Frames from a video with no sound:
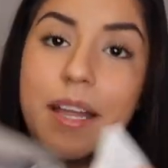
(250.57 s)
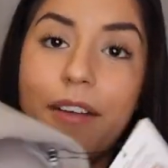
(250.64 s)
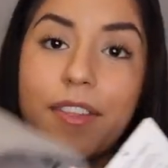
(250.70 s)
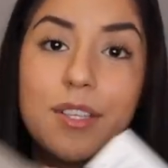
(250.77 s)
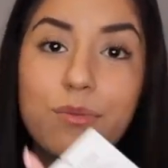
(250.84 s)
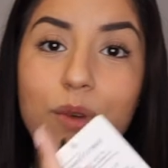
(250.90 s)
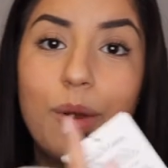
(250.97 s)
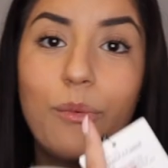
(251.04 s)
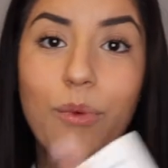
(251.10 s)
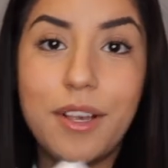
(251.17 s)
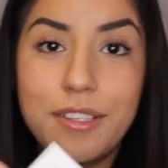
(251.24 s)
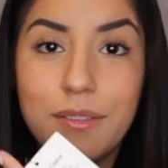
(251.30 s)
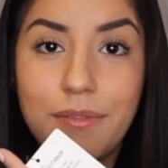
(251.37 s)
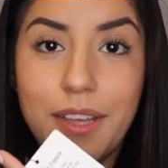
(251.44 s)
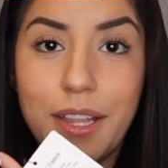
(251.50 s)
Now this one
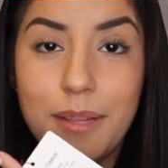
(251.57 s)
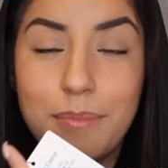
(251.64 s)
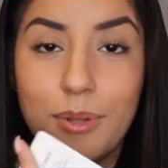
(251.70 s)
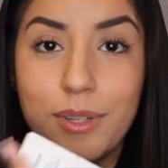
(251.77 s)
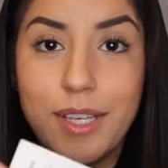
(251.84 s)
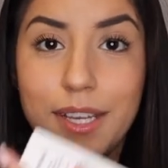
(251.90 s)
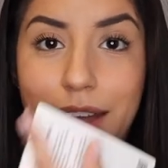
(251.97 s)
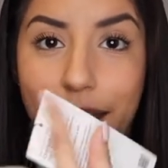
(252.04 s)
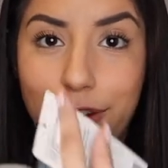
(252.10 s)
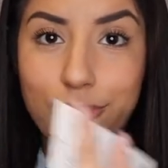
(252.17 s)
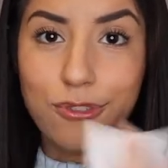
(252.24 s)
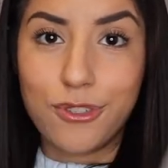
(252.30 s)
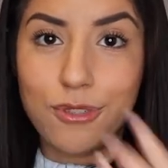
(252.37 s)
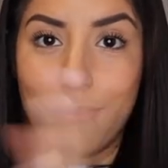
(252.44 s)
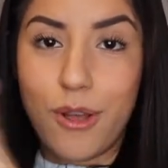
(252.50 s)
was available in
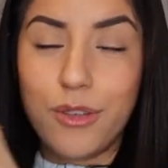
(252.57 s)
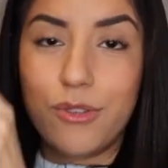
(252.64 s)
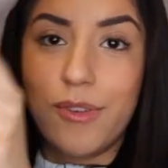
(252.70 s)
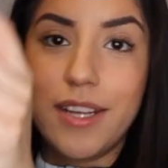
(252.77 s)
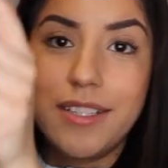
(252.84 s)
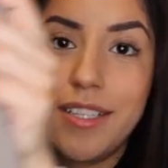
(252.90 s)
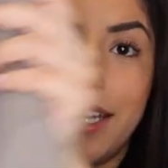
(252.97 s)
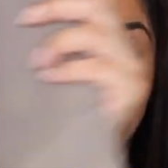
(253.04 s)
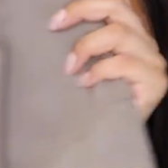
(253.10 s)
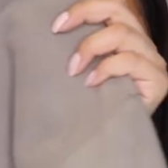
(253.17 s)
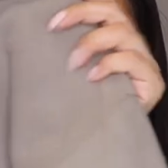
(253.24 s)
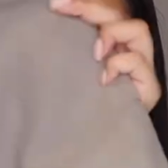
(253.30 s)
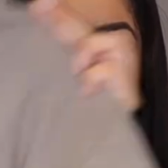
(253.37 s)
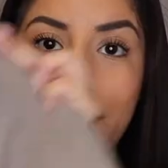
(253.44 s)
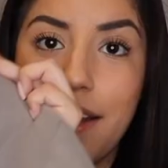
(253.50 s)
extra small, so I did
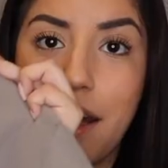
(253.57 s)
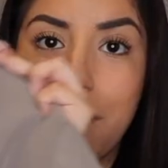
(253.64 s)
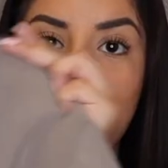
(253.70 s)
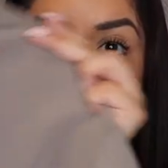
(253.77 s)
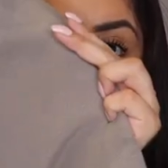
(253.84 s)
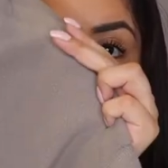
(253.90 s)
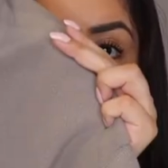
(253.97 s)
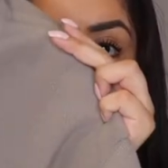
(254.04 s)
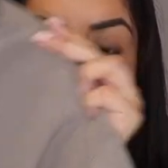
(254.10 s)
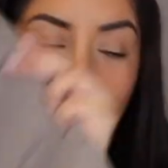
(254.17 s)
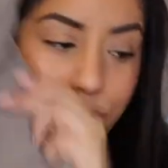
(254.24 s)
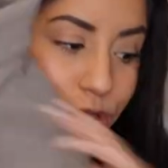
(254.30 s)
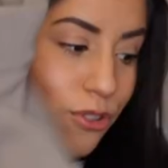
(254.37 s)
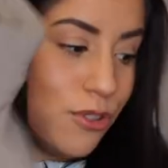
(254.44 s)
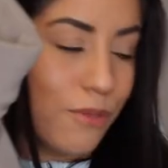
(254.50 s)
pick it up in the
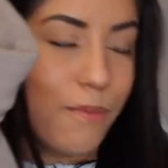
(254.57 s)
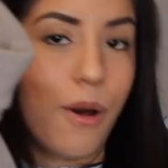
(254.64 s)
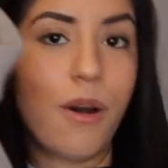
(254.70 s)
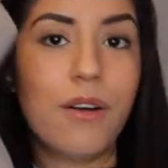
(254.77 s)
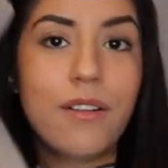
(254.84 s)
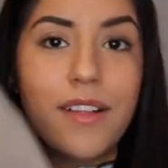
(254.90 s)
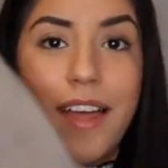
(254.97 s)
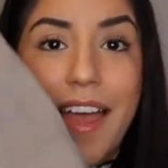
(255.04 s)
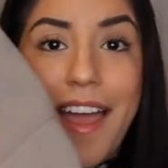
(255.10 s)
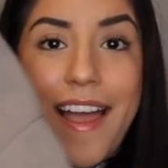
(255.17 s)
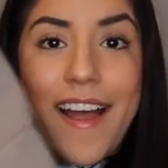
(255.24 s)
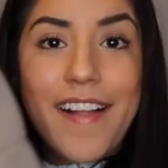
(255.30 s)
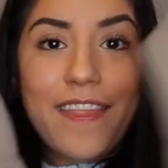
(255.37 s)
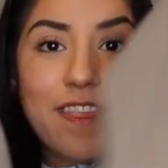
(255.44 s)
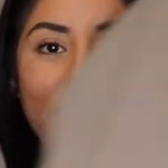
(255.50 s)
extra small.
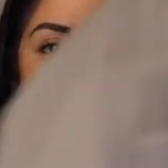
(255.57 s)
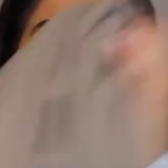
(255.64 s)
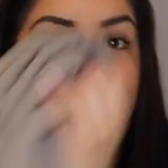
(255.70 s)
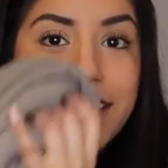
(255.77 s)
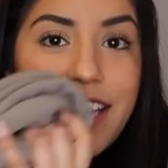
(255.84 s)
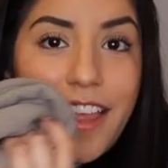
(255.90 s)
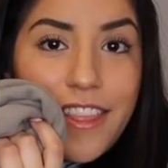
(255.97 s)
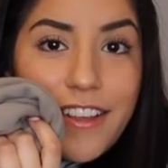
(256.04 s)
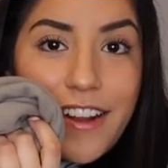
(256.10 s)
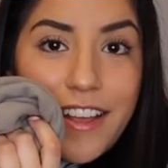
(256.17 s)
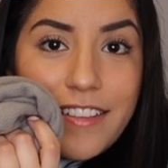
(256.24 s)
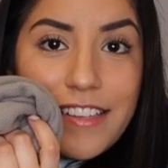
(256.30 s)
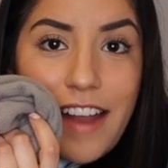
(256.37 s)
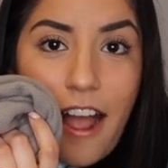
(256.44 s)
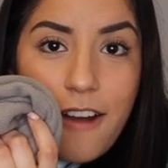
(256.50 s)
And this together
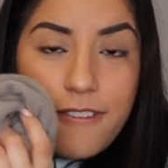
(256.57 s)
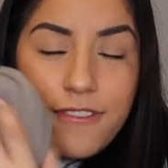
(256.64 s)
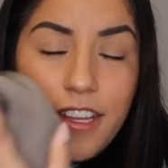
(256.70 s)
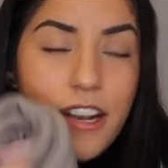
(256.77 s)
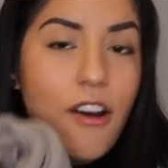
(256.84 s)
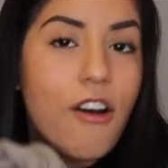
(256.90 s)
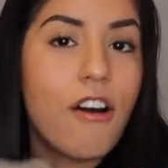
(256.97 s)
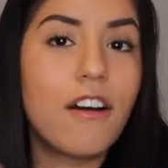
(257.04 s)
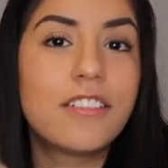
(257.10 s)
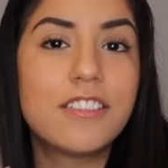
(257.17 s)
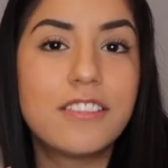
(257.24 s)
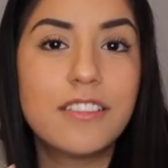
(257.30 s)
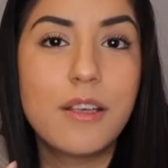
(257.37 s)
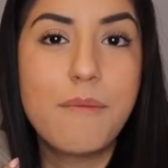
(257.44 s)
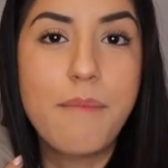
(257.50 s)
as an outfit, oh,
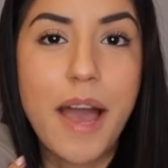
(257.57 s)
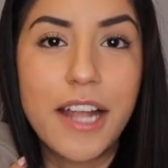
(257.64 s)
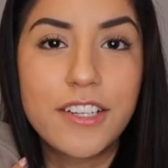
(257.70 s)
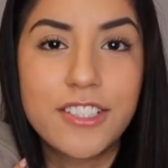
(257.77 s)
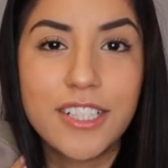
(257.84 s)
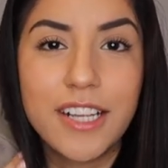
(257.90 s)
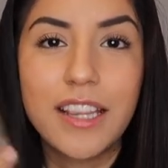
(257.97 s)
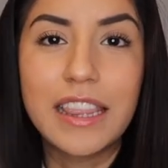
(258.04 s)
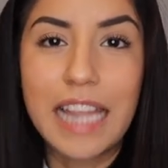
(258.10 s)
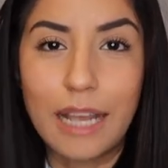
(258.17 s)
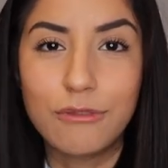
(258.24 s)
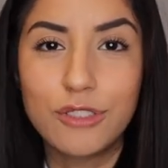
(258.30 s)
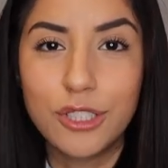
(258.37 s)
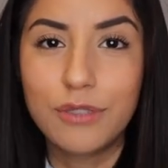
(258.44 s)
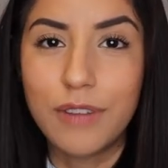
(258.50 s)
just imagine
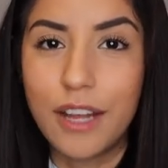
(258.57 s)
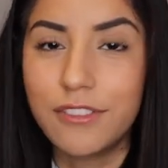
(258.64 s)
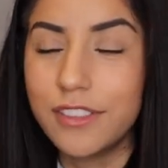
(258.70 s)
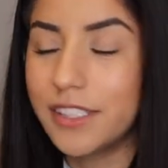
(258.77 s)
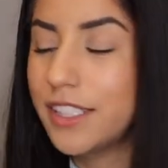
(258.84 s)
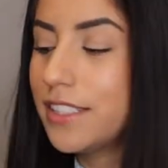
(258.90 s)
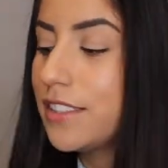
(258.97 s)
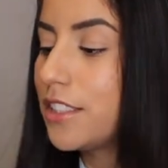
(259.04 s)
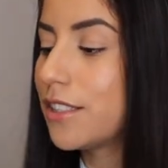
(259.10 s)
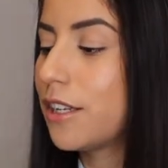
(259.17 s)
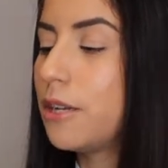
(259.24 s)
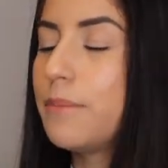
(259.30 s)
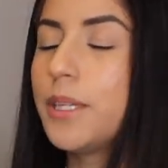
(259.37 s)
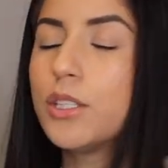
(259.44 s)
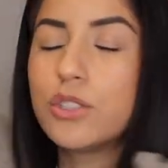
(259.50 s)
lounging around in this. It's
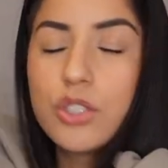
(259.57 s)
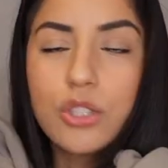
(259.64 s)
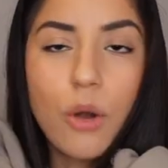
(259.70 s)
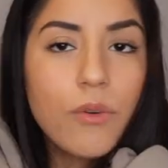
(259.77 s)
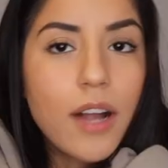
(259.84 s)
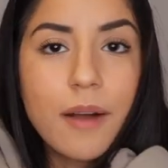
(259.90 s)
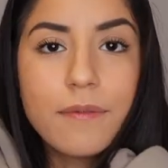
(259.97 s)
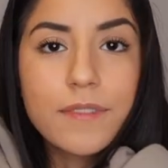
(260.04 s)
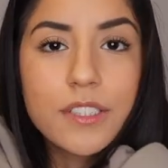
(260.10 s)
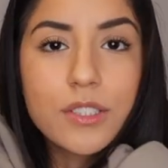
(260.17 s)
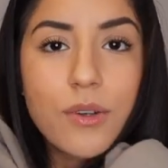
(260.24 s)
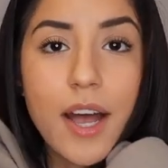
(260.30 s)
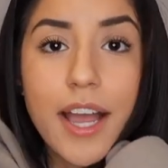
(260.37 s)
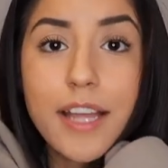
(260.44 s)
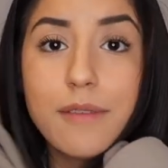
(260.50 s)
gonna be so comfy.
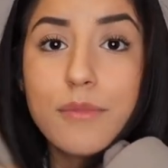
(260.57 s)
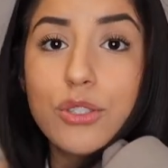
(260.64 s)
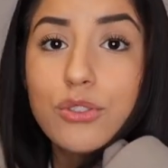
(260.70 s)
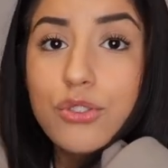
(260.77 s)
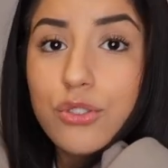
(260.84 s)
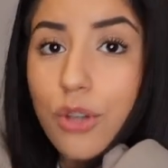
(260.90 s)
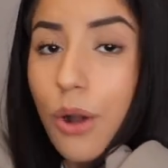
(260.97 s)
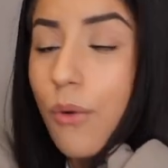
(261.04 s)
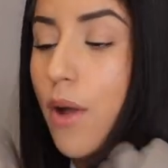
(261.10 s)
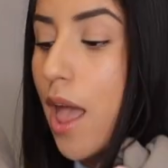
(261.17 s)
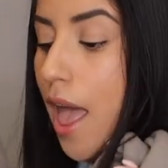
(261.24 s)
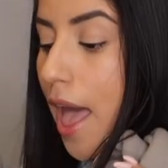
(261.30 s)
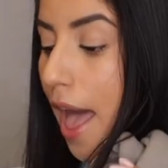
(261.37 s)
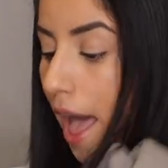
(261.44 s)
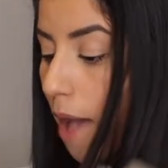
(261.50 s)
So I am so
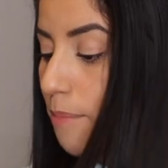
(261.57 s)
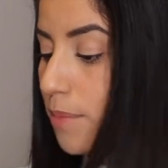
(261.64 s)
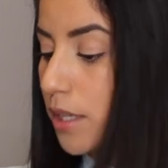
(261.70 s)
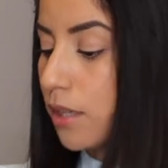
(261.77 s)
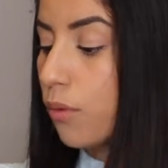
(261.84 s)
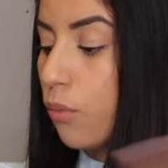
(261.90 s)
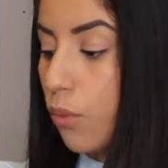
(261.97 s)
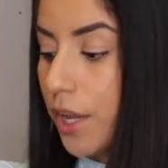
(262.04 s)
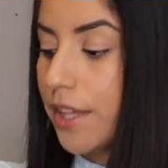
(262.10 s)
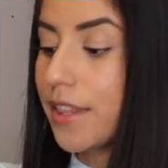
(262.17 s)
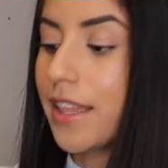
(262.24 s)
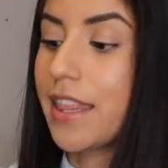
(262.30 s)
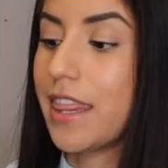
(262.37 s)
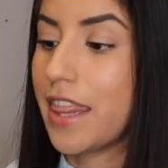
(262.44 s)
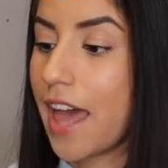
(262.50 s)
happy
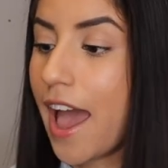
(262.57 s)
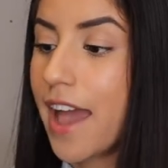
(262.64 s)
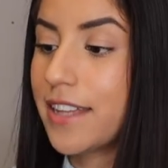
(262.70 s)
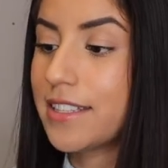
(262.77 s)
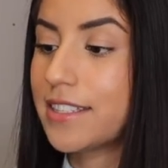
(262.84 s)
with that.